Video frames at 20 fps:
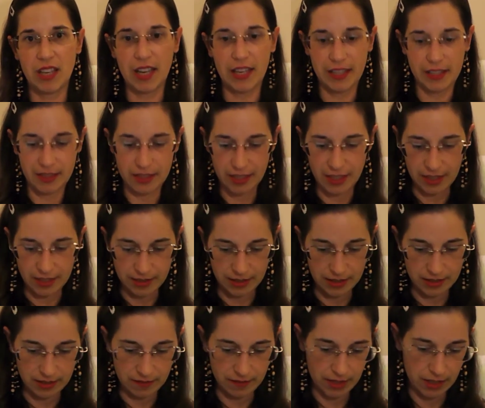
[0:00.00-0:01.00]
the other's
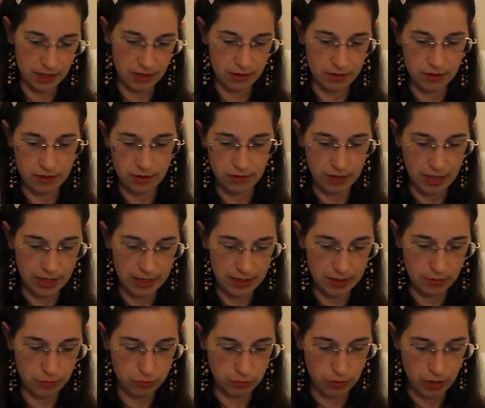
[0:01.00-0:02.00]
video. So that's
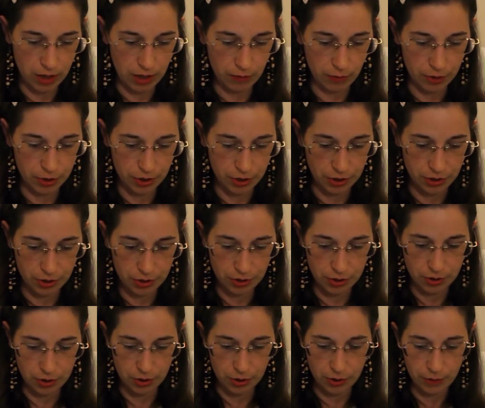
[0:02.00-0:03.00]
what I would used to
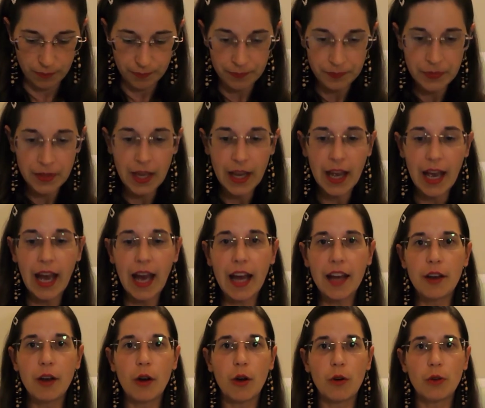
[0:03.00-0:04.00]
do. And
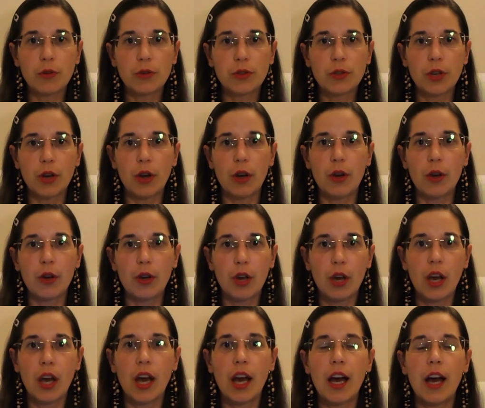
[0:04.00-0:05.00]
also,
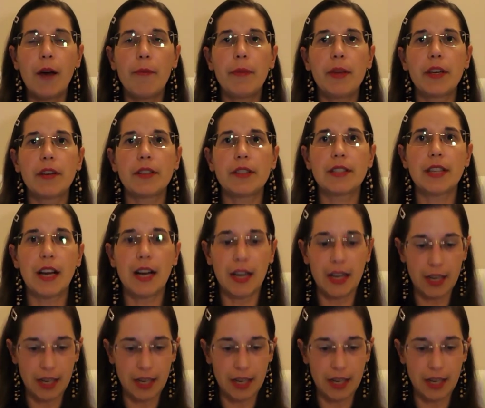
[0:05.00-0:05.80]
because I